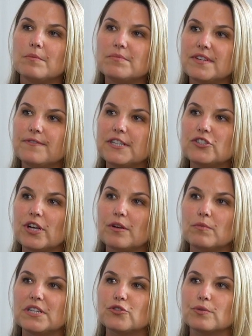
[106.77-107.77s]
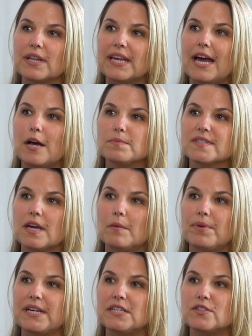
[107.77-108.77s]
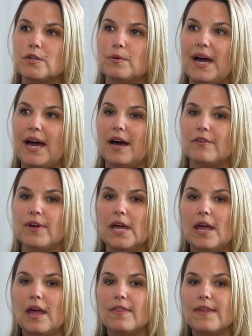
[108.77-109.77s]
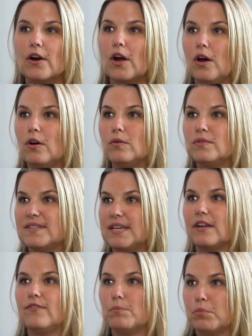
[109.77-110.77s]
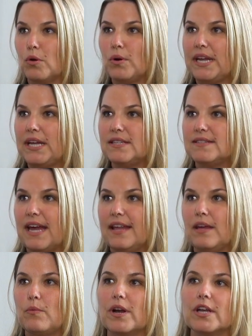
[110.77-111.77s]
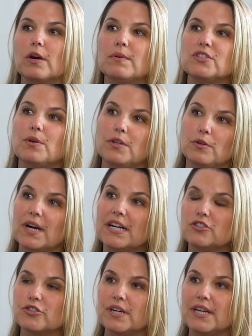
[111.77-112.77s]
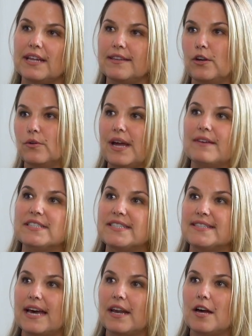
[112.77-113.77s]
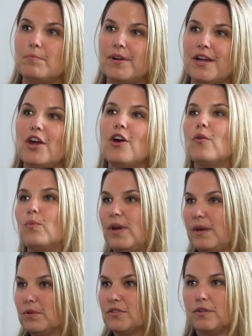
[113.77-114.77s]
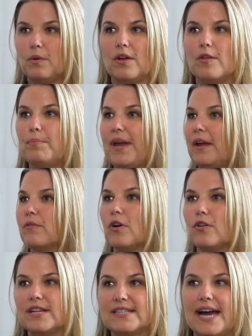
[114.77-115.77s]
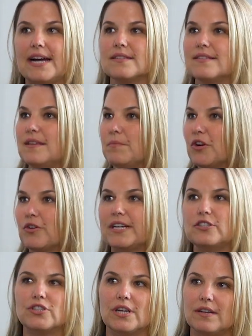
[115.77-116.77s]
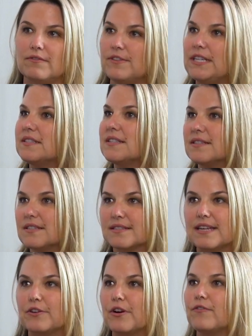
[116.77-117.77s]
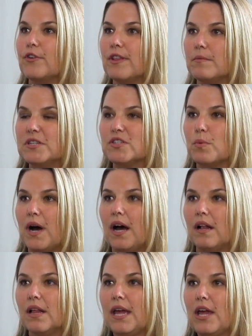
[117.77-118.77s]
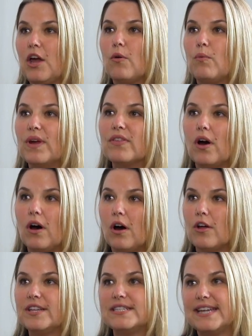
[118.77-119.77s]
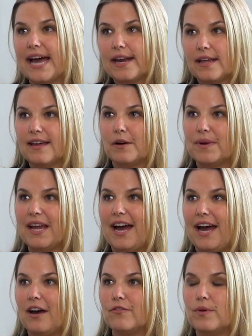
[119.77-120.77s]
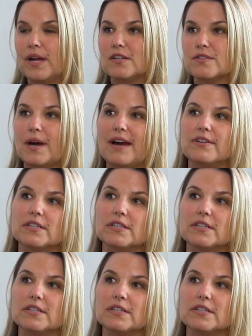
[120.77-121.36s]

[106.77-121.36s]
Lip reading: division, which really helps companies who have their own set of employees and they want to go into a new country, yet they don't have a setup. We will do all the payroll, the taxes, immigration, visas, et cetera, for them as well. With all the data that we also have a